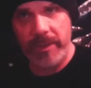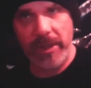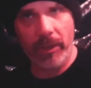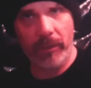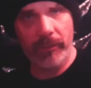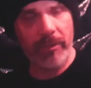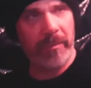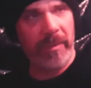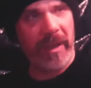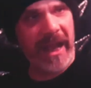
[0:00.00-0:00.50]

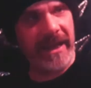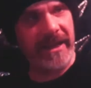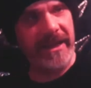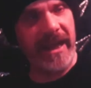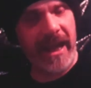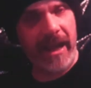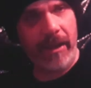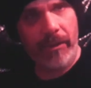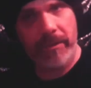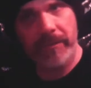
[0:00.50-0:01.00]
hold the pad
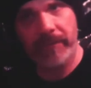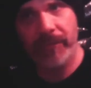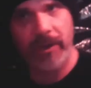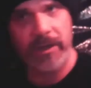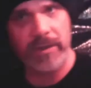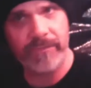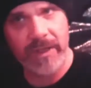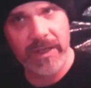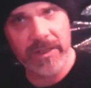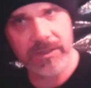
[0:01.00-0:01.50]
out in
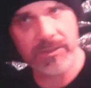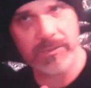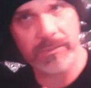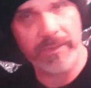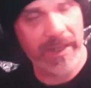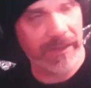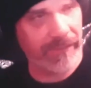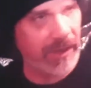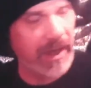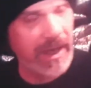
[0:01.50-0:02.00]
front of us,
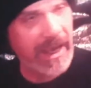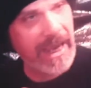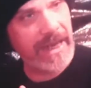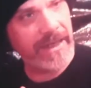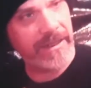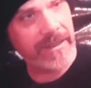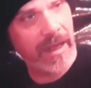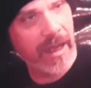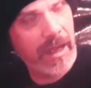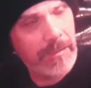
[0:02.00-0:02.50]
we have our
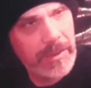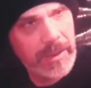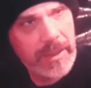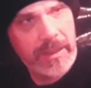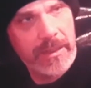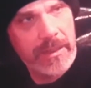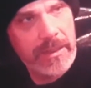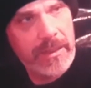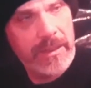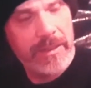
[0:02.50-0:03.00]
hand up.
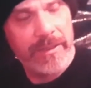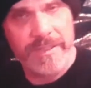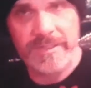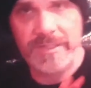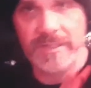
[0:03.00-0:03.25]
This